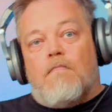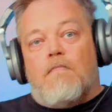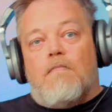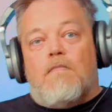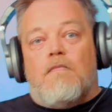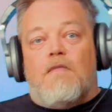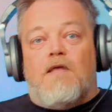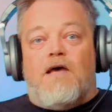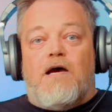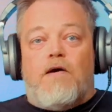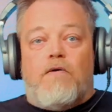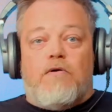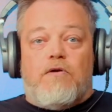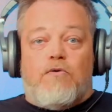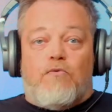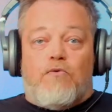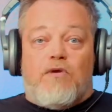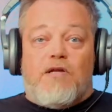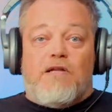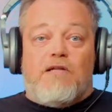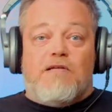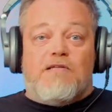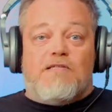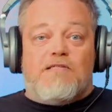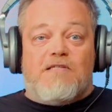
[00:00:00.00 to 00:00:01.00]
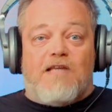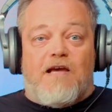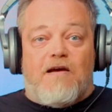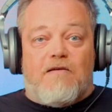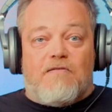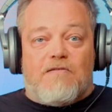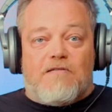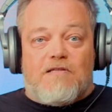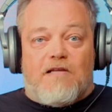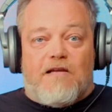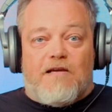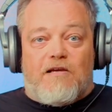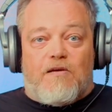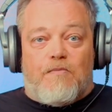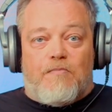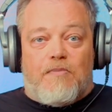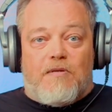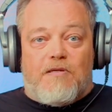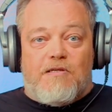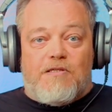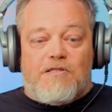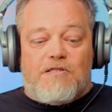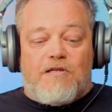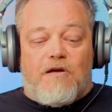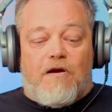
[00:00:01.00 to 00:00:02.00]
now it really sounds like a
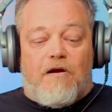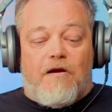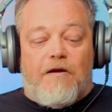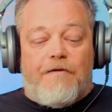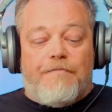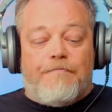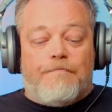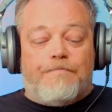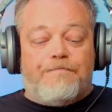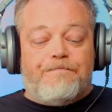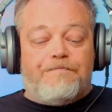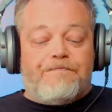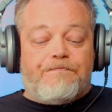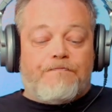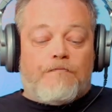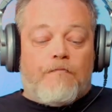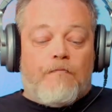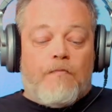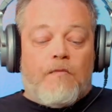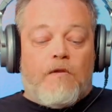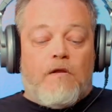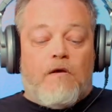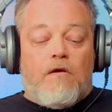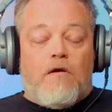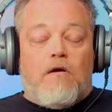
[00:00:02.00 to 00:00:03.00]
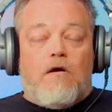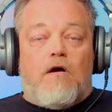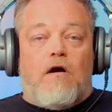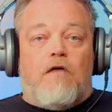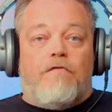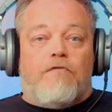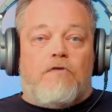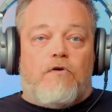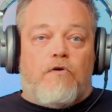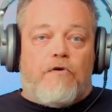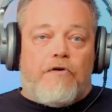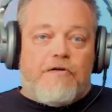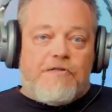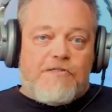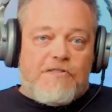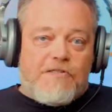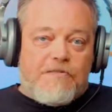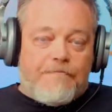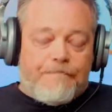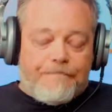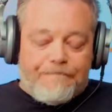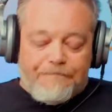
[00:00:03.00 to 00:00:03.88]
police car. Of course,